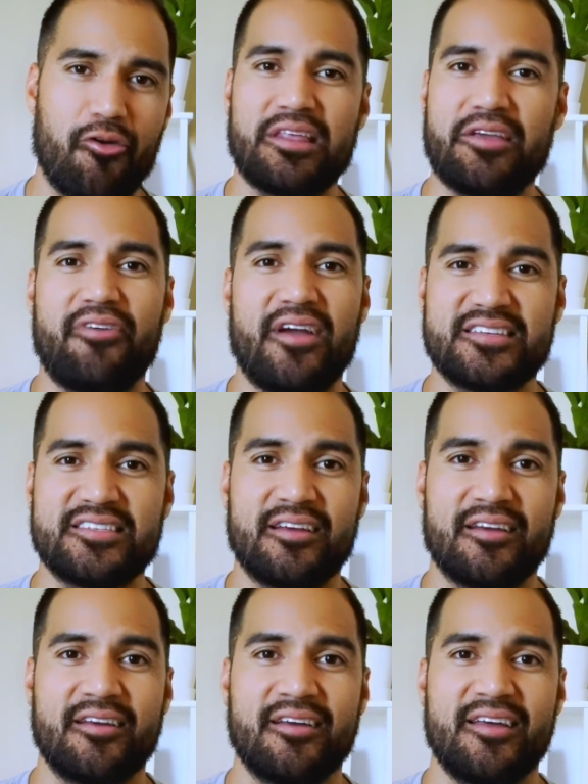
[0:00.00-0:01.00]
facing.
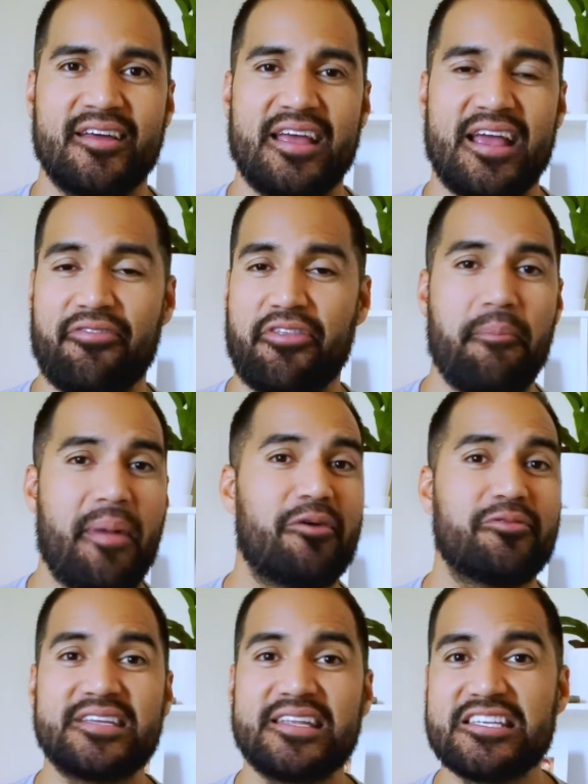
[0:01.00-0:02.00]
If the
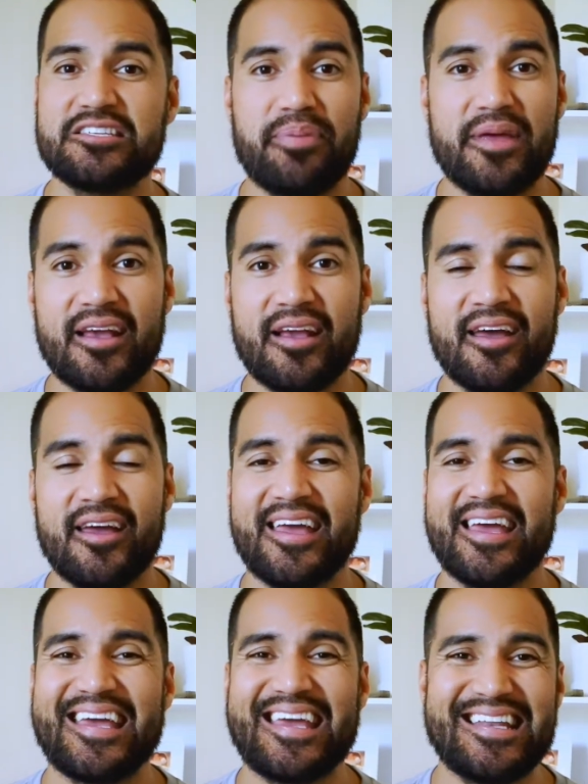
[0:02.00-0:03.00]
mountain is big,
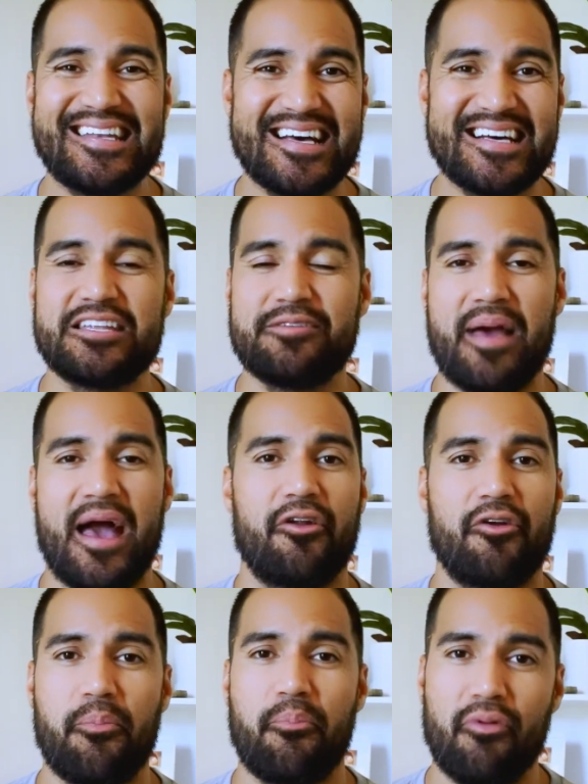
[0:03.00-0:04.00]
it doesn't
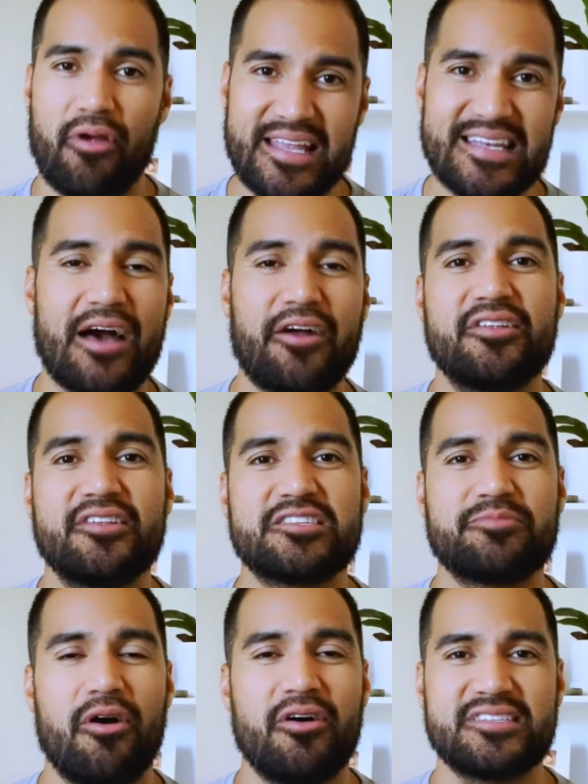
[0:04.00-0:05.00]
matter. Break it down into
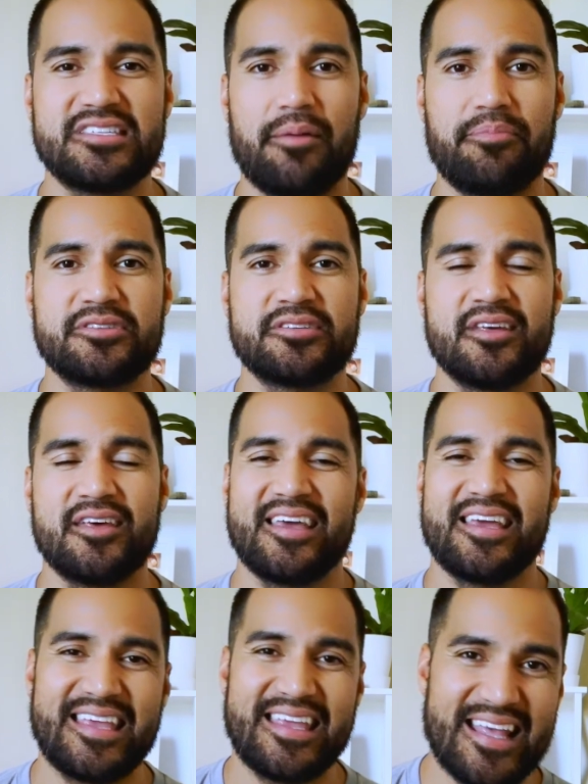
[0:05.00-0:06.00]
small steps.
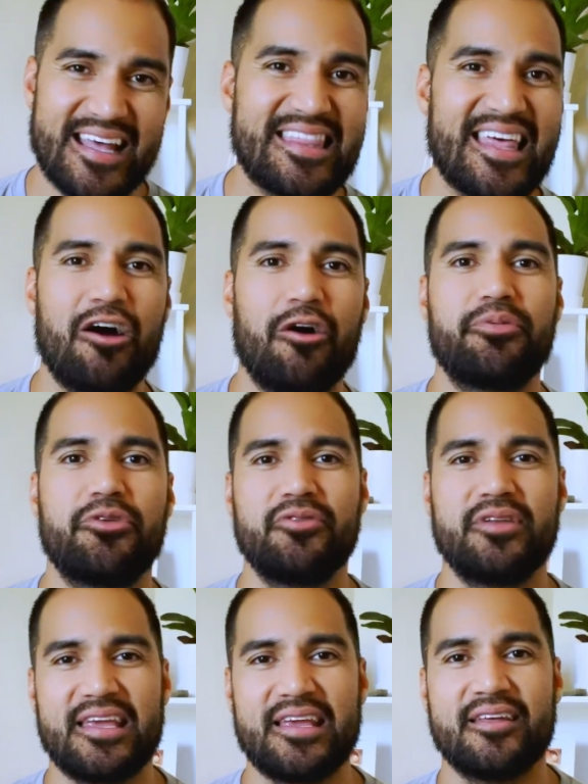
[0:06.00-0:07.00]
Get the help you
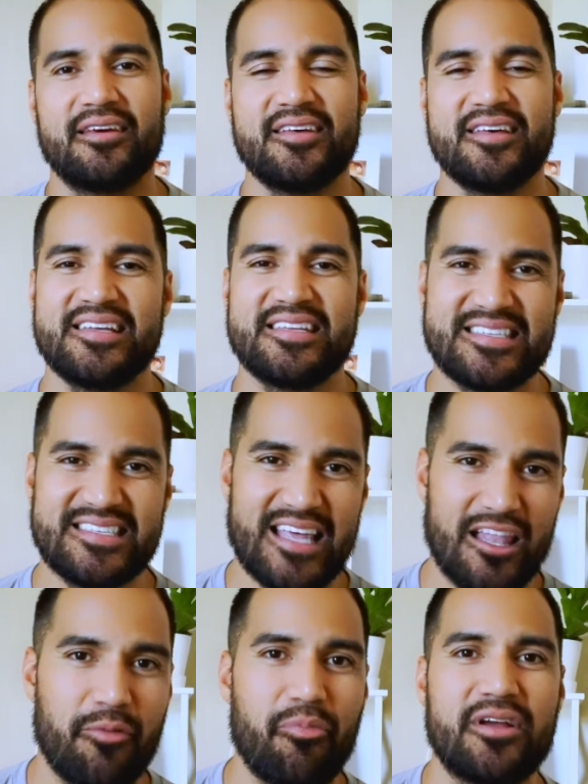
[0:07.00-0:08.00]
need.
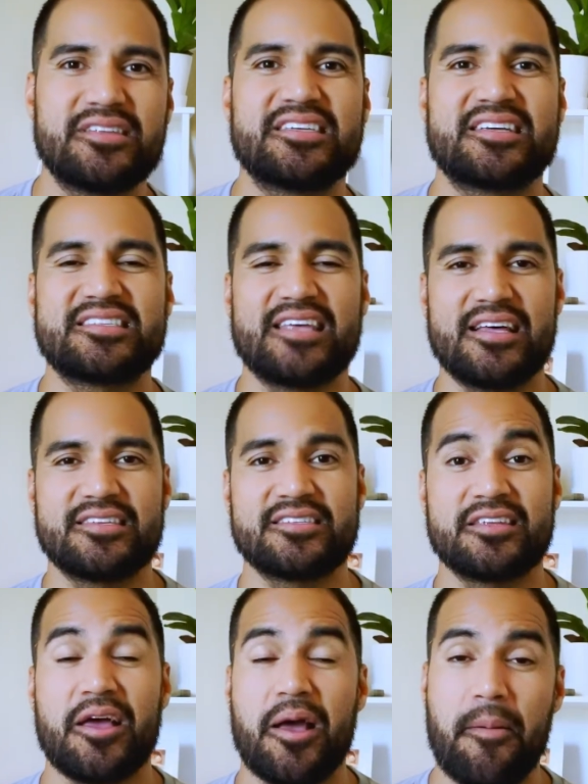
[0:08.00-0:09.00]
Celebrate
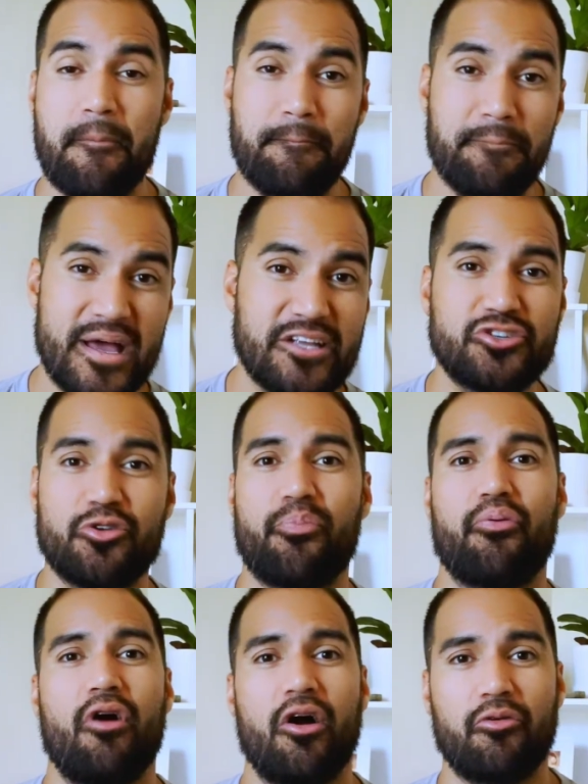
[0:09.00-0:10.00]
success. Measure
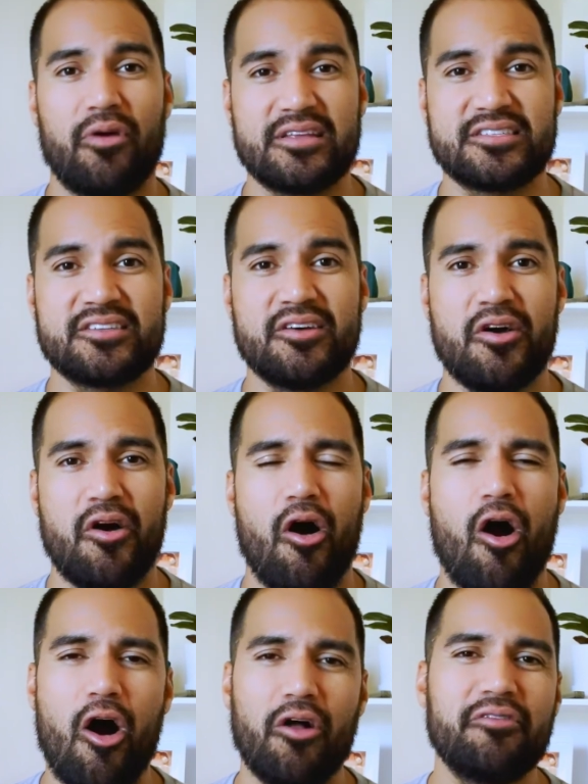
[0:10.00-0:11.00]
progress.
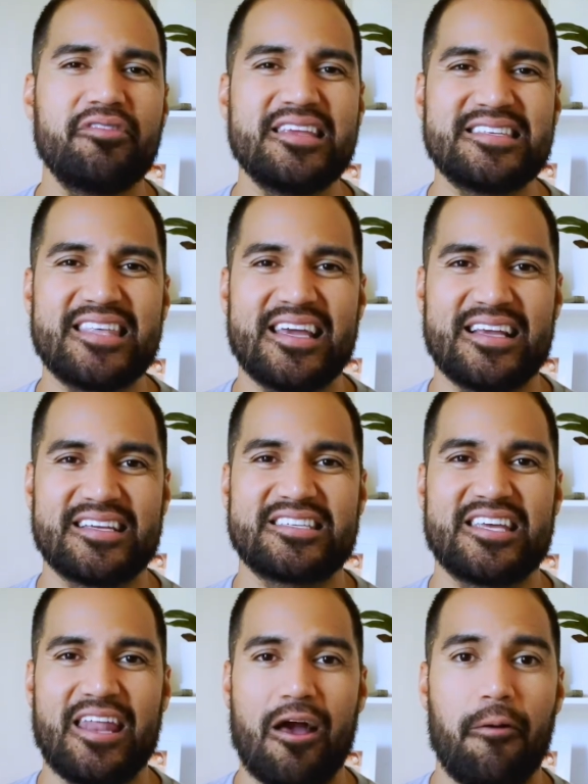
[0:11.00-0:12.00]
All of these things
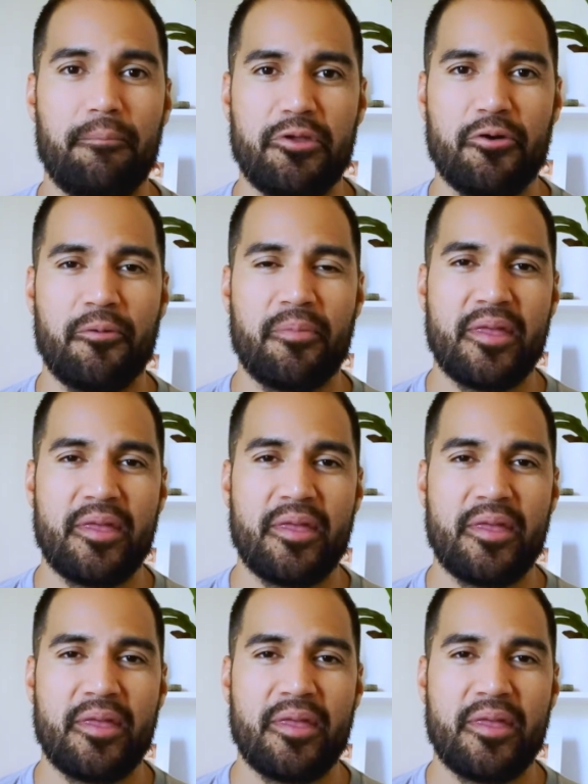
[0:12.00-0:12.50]
can help you